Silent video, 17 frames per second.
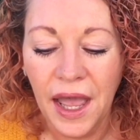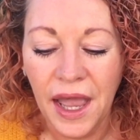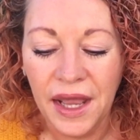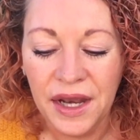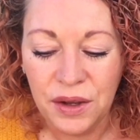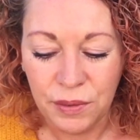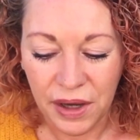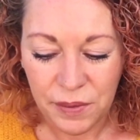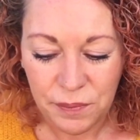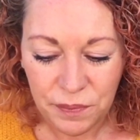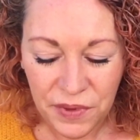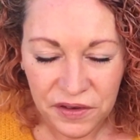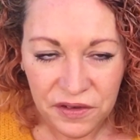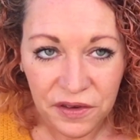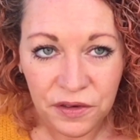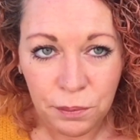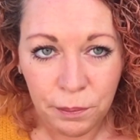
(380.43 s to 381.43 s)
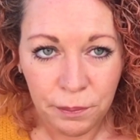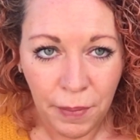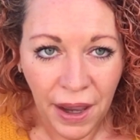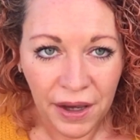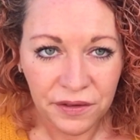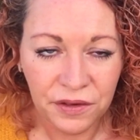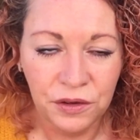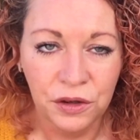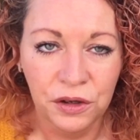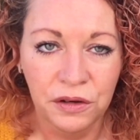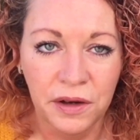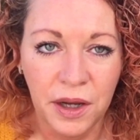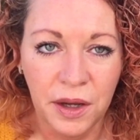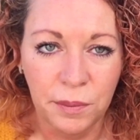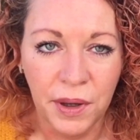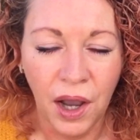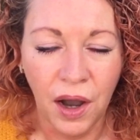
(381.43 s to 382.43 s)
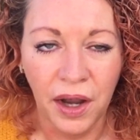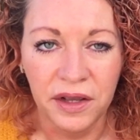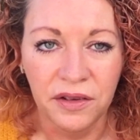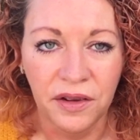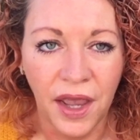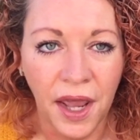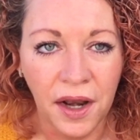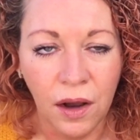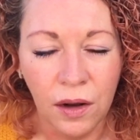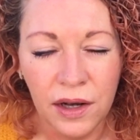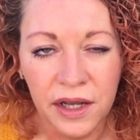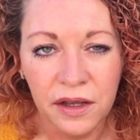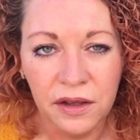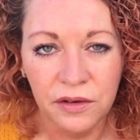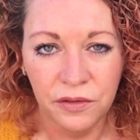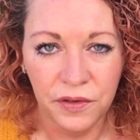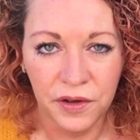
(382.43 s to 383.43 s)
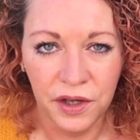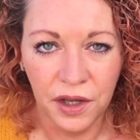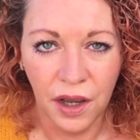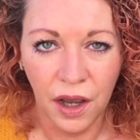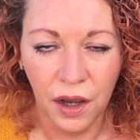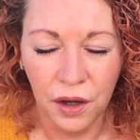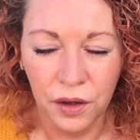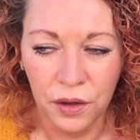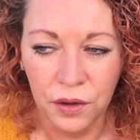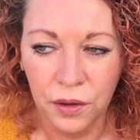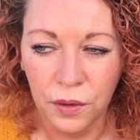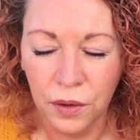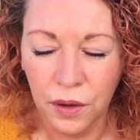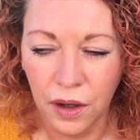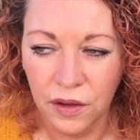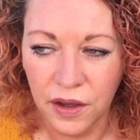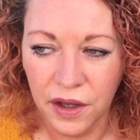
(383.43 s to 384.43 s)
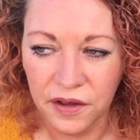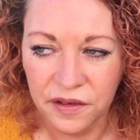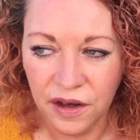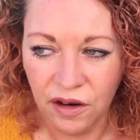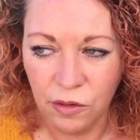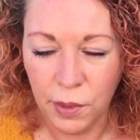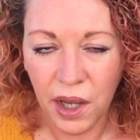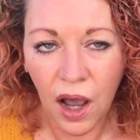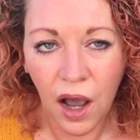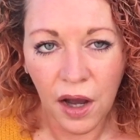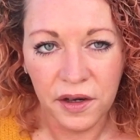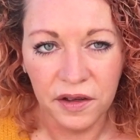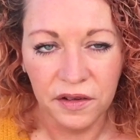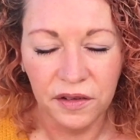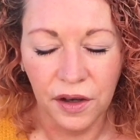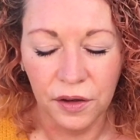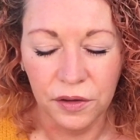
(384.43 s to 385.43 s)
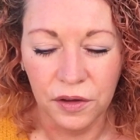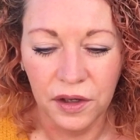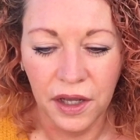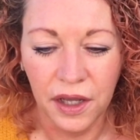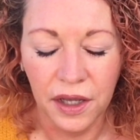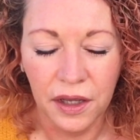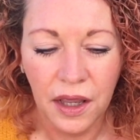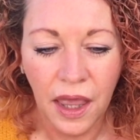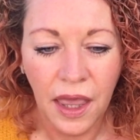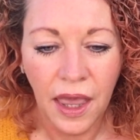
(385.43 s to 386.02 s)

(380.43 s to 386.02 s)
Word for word: Anyway, there's this backstory behind it and I'll link the video that Sarah McCartney's done on it